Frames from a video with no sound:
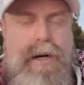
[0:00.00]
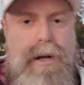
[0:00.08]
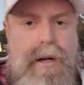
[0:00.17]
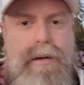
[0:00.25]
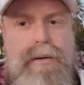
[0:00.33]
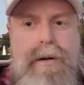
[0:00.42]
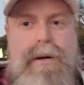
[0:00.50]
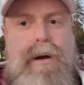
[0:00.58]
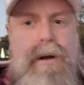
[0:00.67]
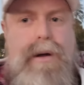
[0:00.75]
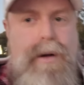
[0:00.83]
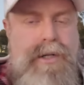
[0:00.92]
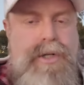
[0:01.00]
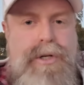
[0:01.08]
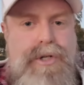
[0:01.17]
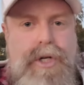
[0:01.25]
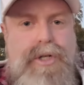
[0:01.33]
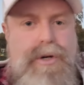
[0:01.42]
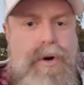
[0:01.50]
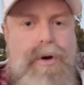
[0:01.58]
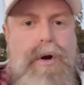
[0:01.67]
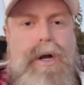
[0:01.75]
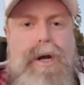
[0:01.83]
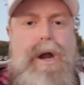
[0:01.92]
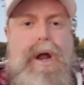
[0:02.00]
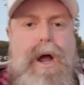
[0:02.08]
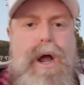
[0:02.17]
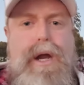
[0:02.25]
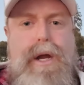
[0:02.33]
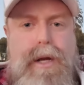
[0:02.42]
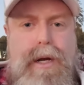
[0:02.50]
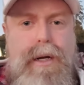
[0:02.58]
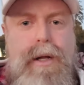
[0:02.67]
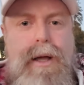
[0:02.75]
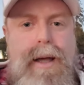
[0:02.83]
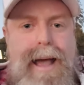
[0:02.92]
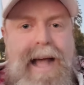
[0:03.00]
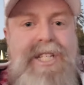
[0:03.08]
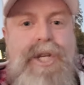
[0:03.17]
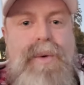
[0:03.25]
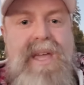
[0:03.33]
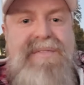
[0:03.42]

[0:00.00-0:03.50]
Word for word: Uh, no, it's, it's just, you're, you're lying. And so